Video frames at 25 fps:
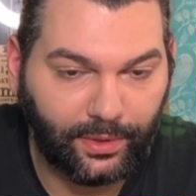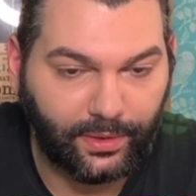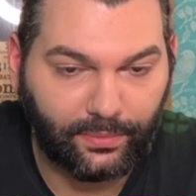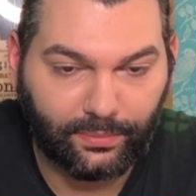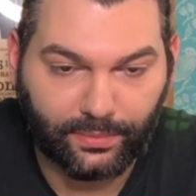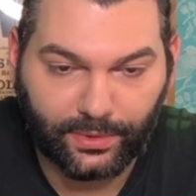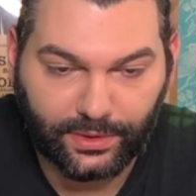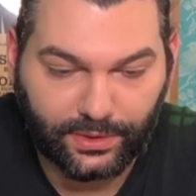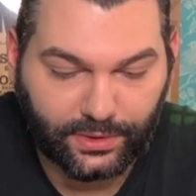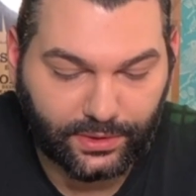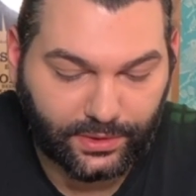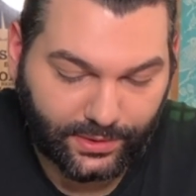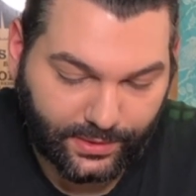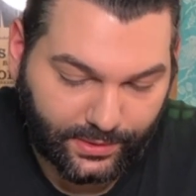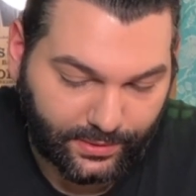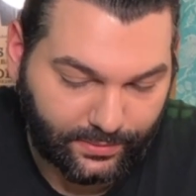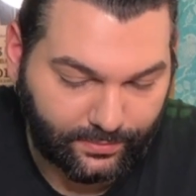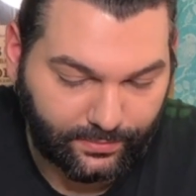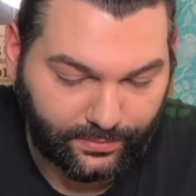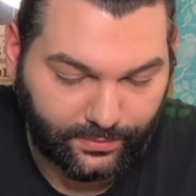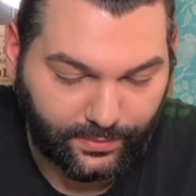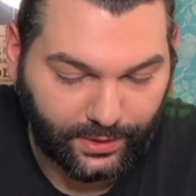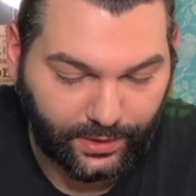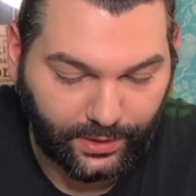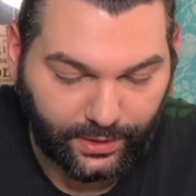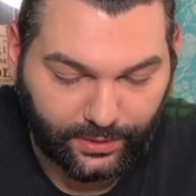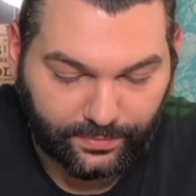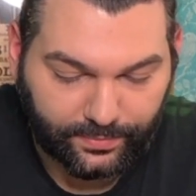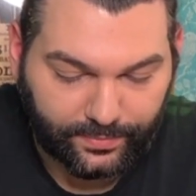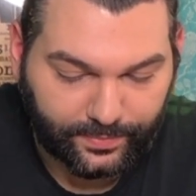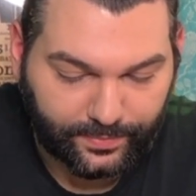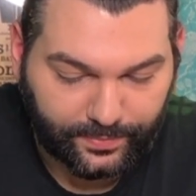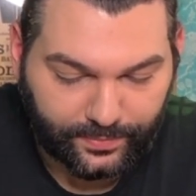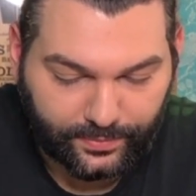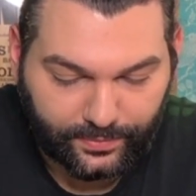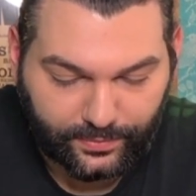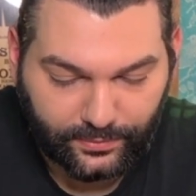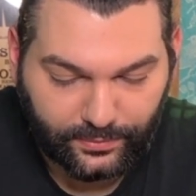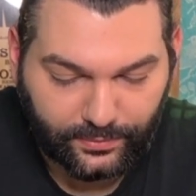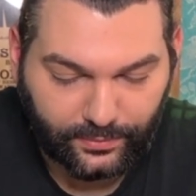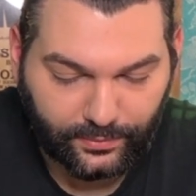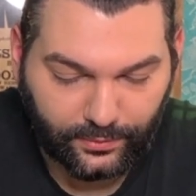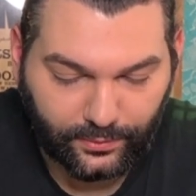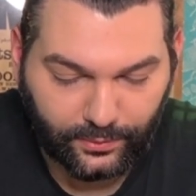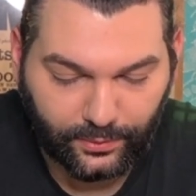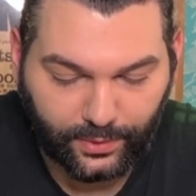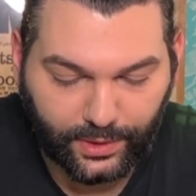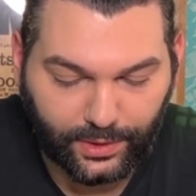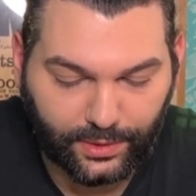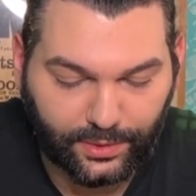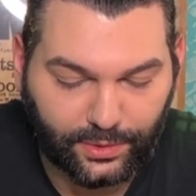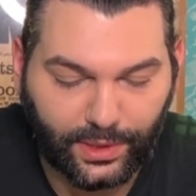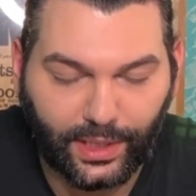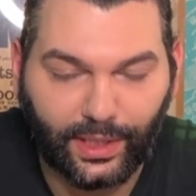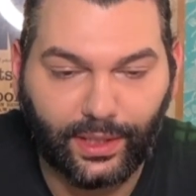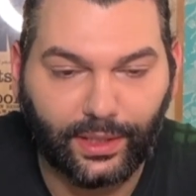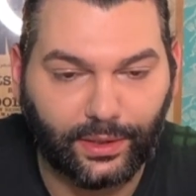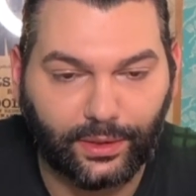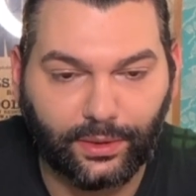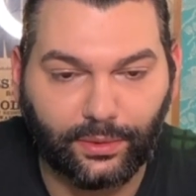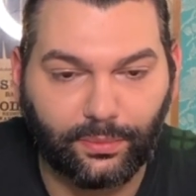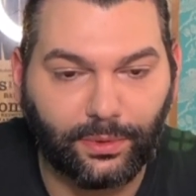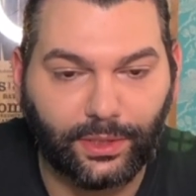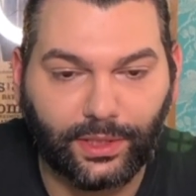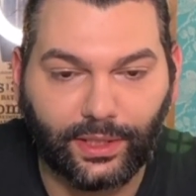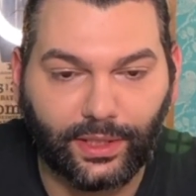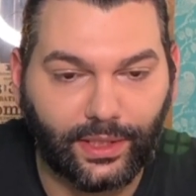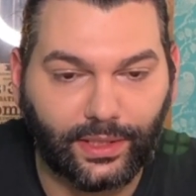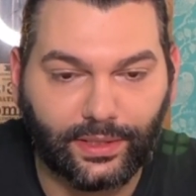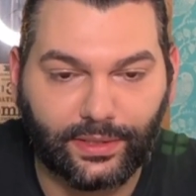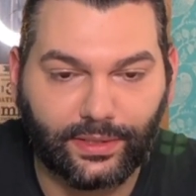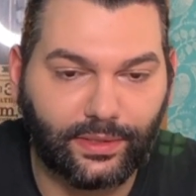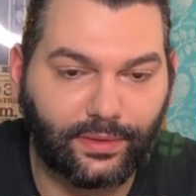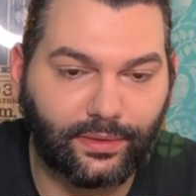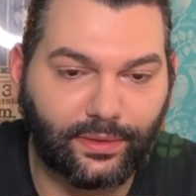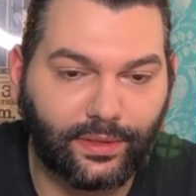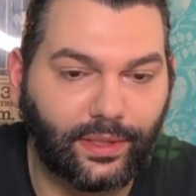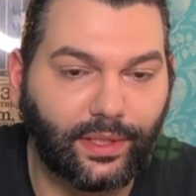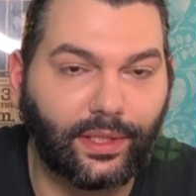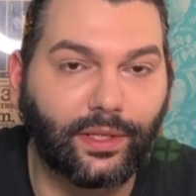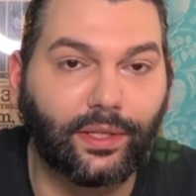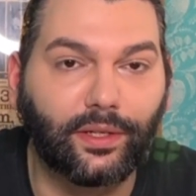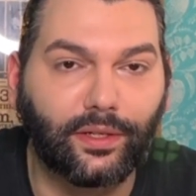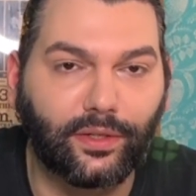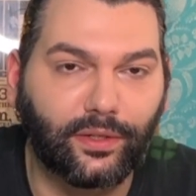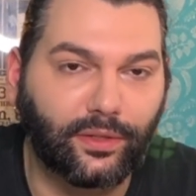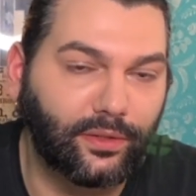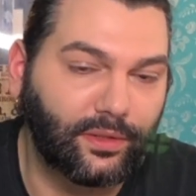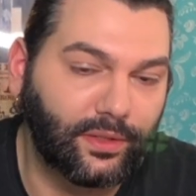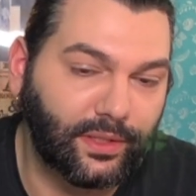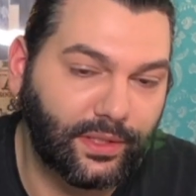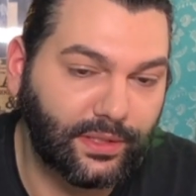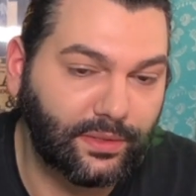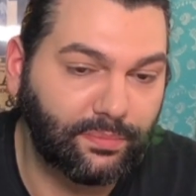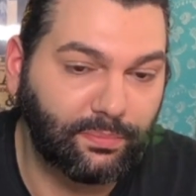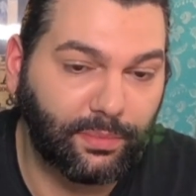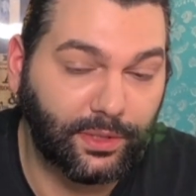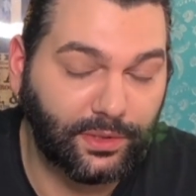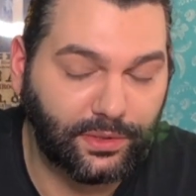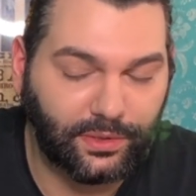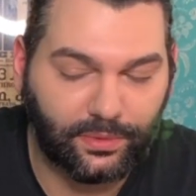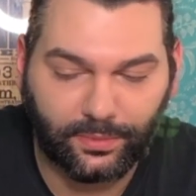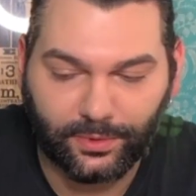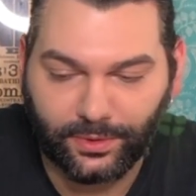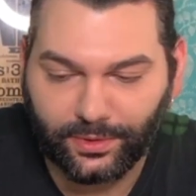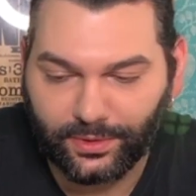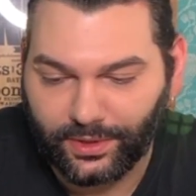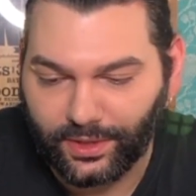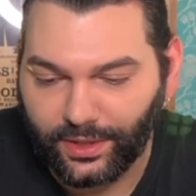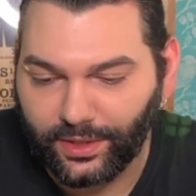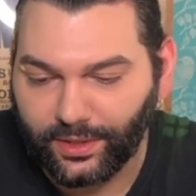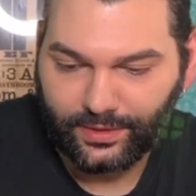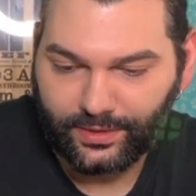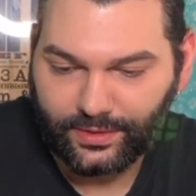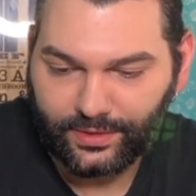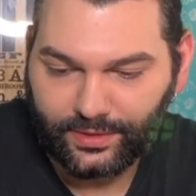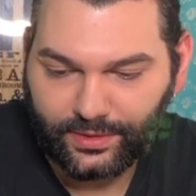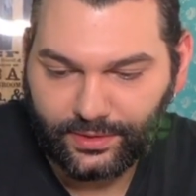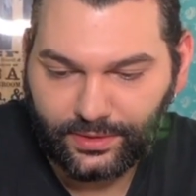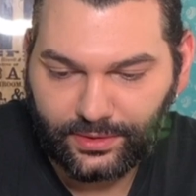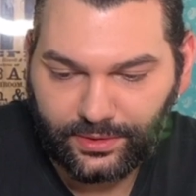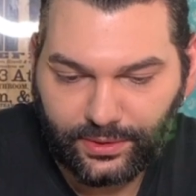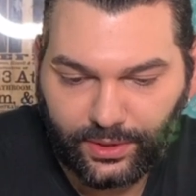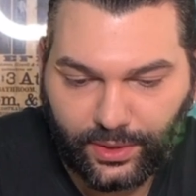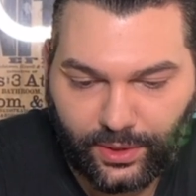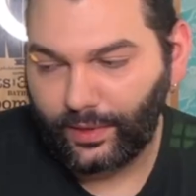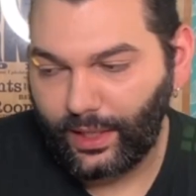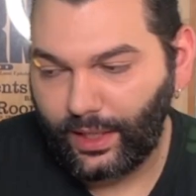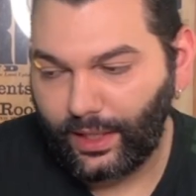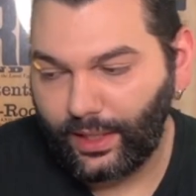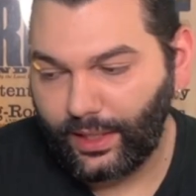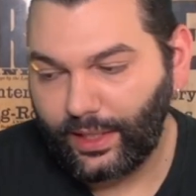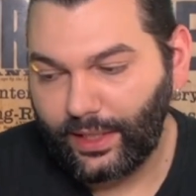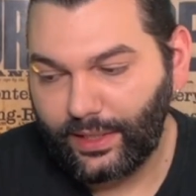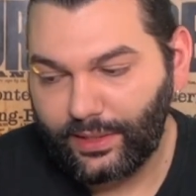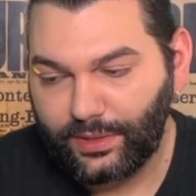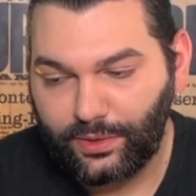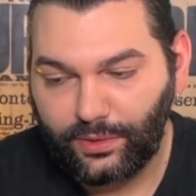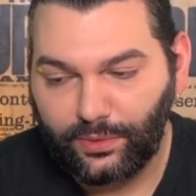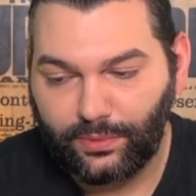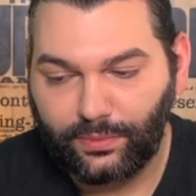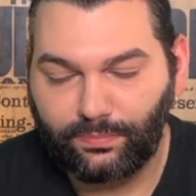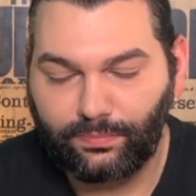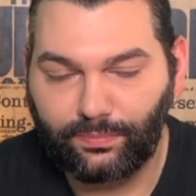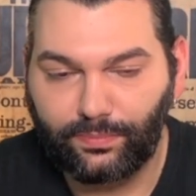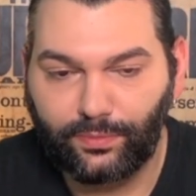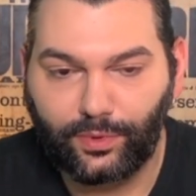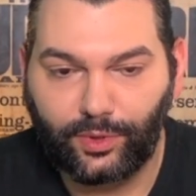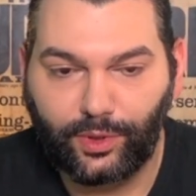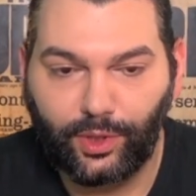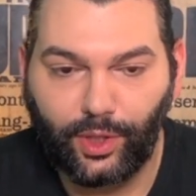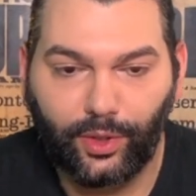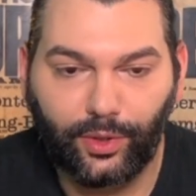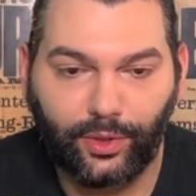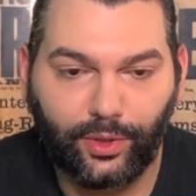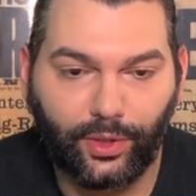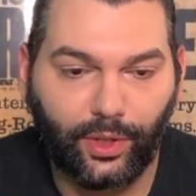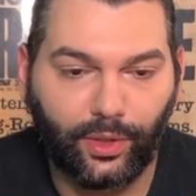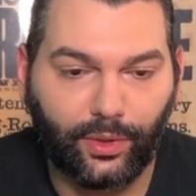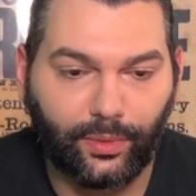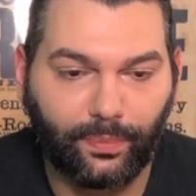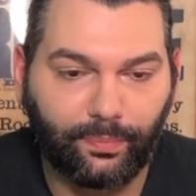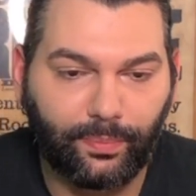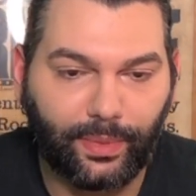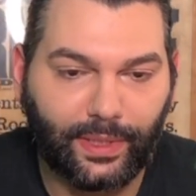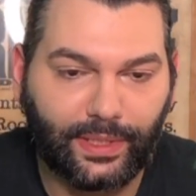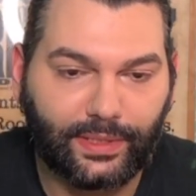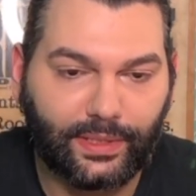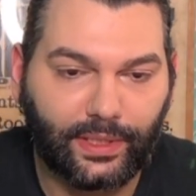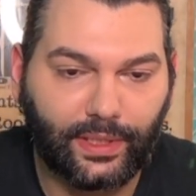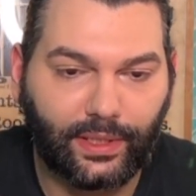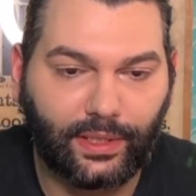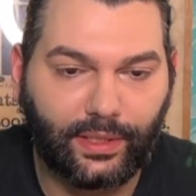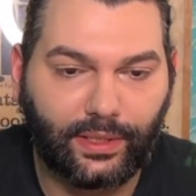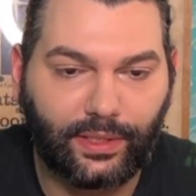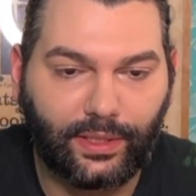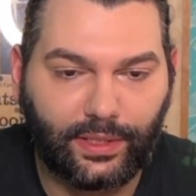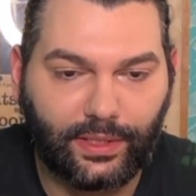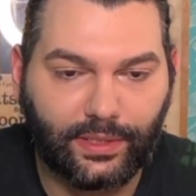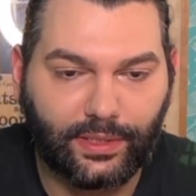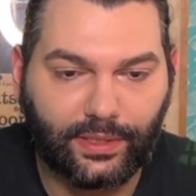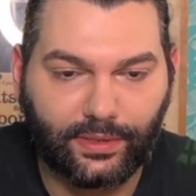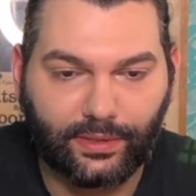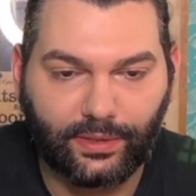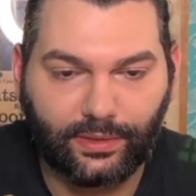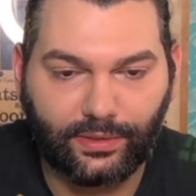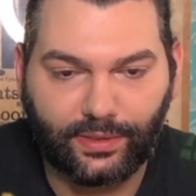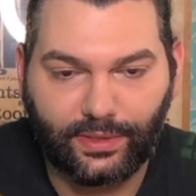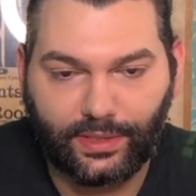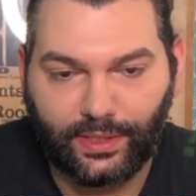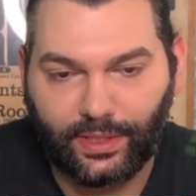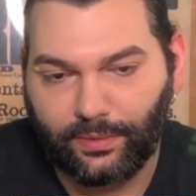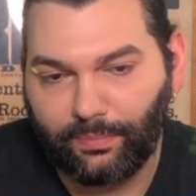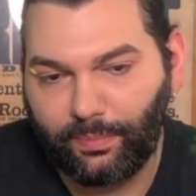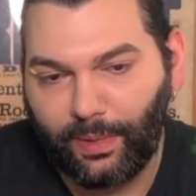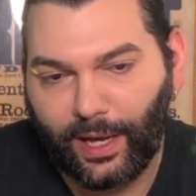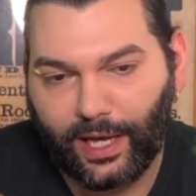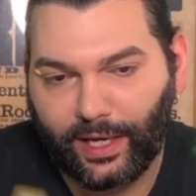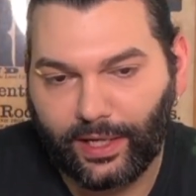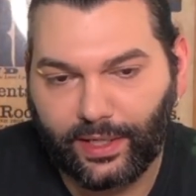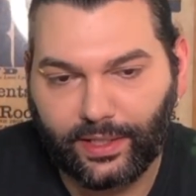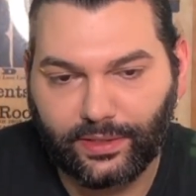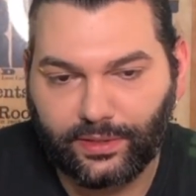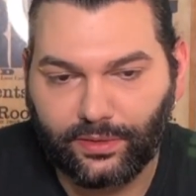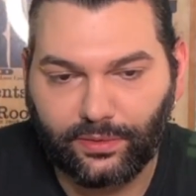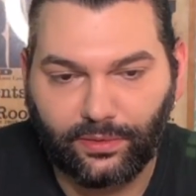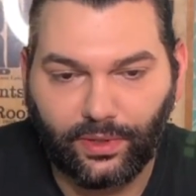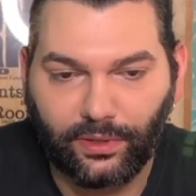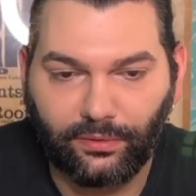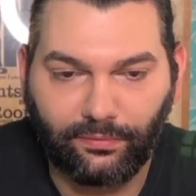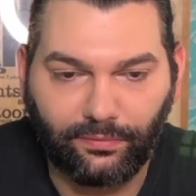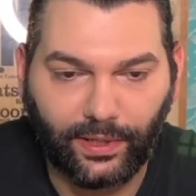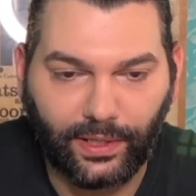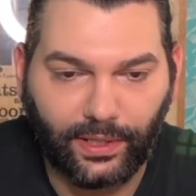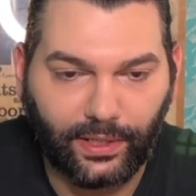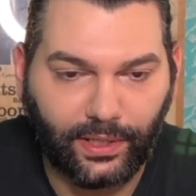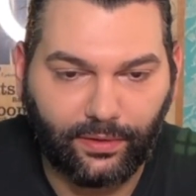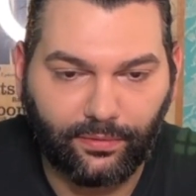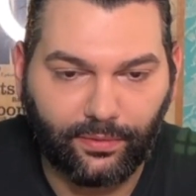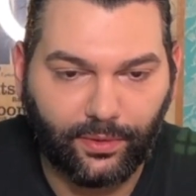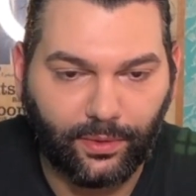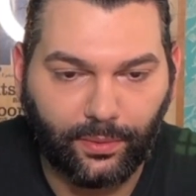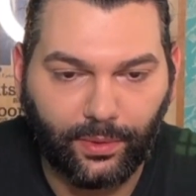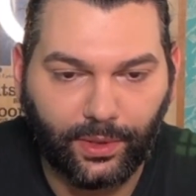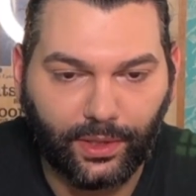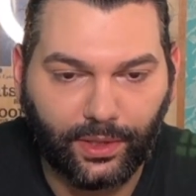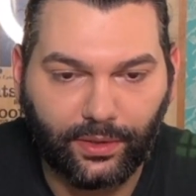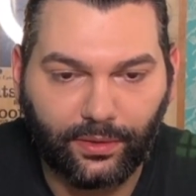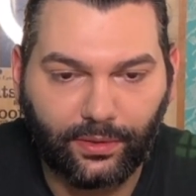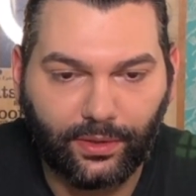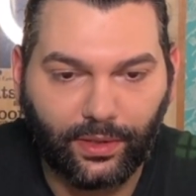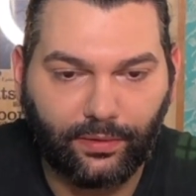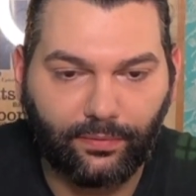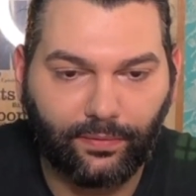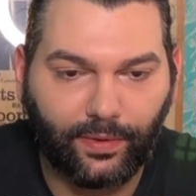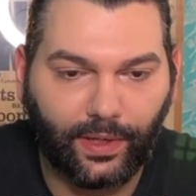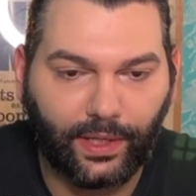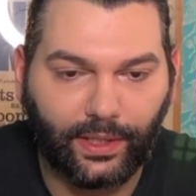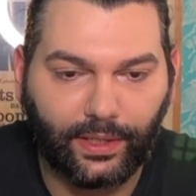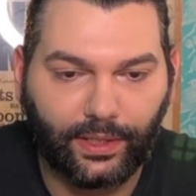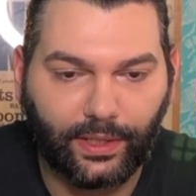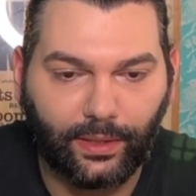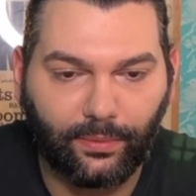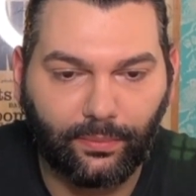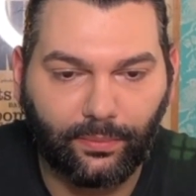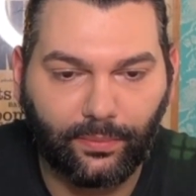but just, you know, we're trying to be as clinical as possible here. So in case you don't know, basically these seed packets you can find everywhere. You can find them